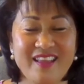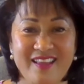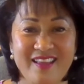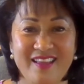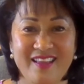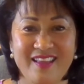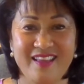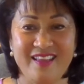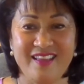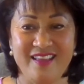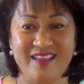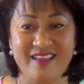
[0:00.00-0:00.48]

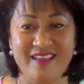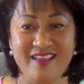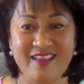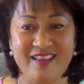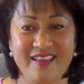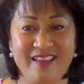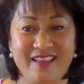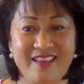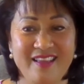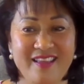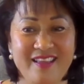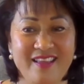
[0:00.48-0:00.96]

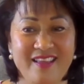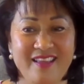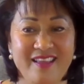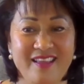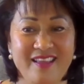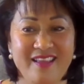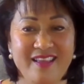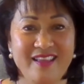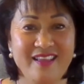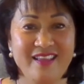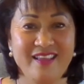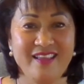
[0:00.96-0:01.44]

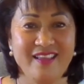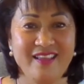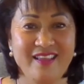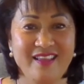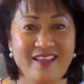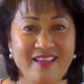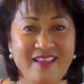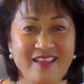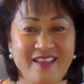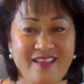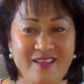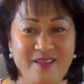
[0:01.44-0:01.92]

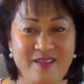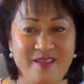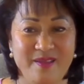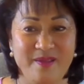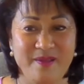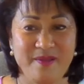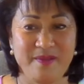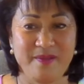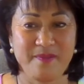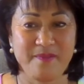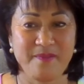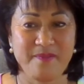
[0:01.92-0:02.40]

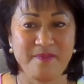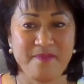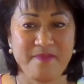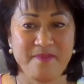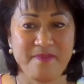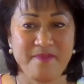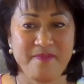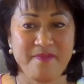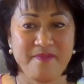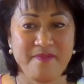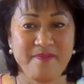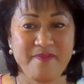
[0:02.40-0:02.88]

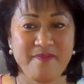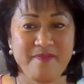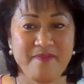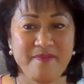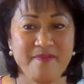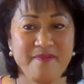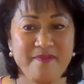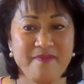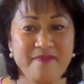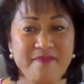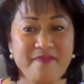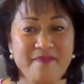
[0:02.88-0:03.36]

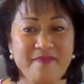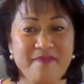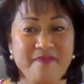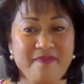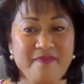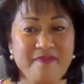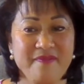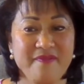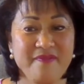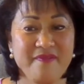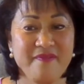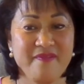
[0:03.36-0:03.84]

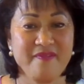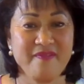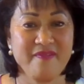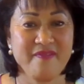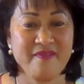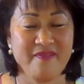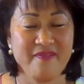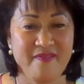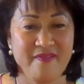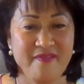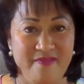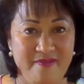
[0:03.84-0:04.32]

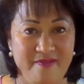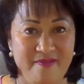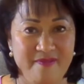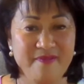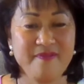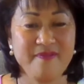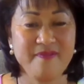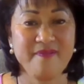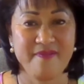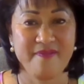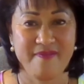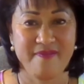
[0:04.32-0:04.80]
No words are spoken by the person on screen.